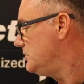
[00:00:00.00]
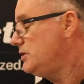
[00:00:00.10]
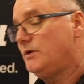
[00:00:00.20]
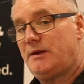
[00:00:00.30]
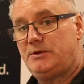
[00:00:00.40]

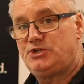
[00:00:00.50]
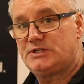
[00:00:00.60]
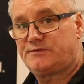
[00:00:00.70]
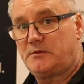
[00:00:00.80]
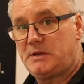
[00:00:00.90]
new
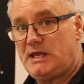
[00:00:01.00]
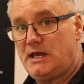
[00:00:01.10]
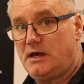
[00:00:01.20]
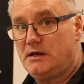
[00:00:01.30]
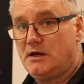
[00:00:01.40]
images from
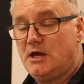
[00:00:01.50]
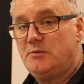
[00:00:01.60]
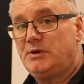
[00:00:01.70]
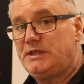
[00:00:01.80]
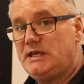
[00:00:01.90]
here,
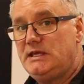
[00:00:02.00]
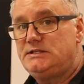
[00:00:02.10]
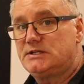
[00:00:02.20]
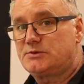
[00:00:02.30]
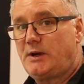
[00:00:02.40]
but the
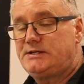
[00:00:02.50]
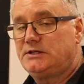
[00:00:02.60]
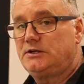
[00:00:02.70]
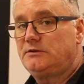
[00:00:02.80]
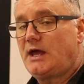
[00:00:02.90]
easiest way to
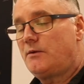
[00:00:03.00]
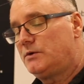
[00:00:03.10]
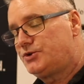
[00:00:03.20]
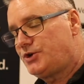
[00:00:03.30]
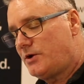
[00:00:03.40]
do that
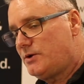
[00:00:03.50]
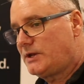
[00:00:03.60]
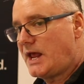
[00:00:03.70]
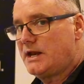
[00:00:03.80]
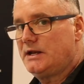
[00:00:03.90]
we'll show you
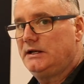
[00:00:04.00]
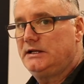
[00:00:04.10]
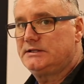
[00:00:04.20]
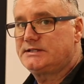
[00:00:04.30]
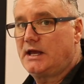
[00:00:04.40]
again in a
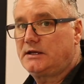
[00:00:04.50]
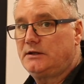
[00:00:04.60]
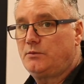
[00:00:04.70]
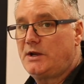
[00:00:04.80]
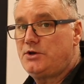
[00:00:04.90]
little
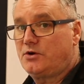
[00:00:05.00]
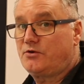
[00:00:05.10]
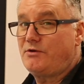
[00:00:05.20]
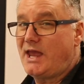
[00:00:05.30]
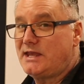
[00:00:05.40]
second. When you're
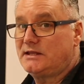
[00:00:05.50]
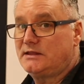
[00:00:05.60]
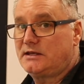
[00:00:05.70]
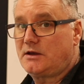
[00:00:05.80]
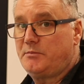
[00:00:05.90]

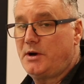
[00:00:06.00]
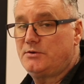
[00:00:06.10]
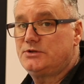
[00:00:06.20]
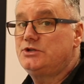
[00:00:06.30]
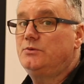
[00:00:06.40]
creating the
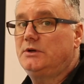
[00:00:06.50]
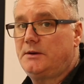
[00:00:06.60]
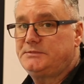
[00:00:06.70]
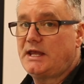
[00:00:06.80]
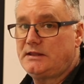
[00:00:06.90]
components, you will
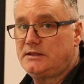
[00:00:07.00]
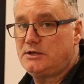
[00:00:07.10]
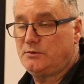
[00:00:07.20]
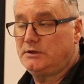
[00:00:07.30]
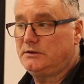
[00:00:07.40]

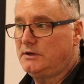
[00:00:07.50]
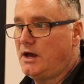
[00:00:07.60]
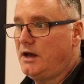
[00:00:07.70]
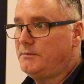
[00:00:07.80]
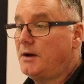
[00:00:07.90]

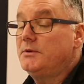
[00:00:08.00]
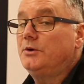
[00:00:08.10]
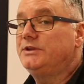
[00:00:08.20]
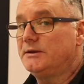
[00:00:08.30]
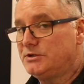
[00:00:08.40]

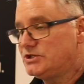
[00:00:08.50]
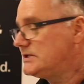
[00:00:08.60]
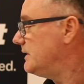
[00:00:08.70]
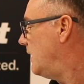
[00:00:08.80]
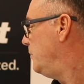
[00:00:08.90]
upload the images
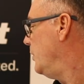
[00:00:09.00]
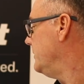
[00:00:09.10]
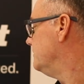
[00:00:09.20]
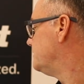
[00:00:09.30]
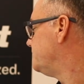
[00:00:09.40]
at that point.